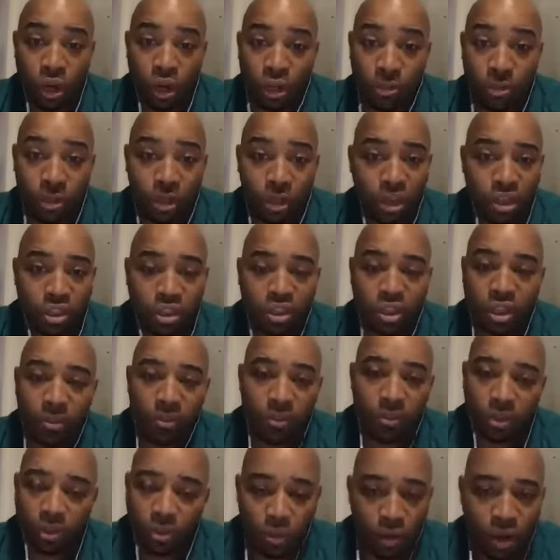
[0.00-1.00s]
because
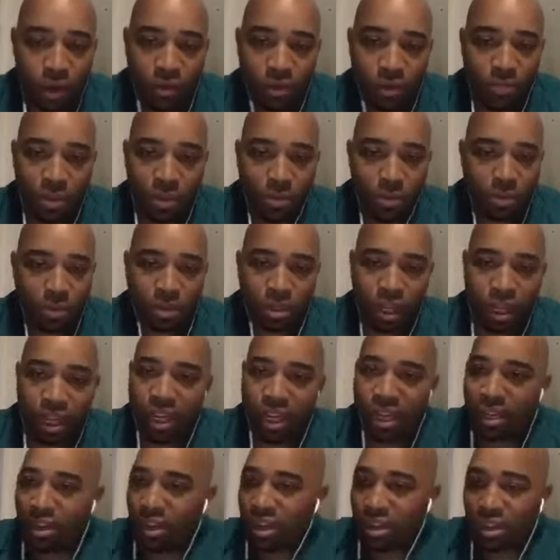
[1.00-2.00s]
wherever people are saying to
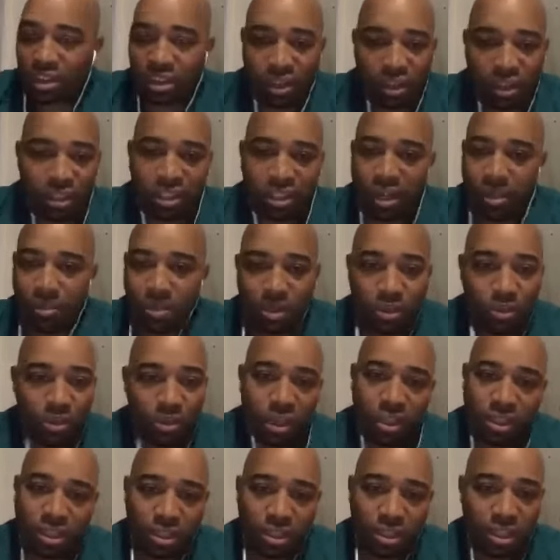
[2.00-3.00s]
get all these companies on us,
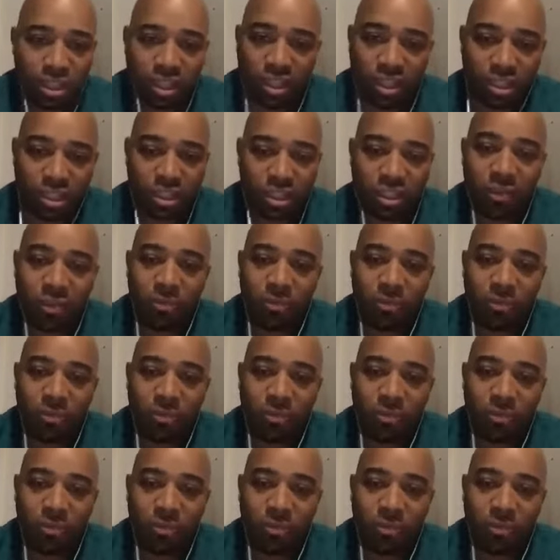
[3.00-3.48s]
I said, listen,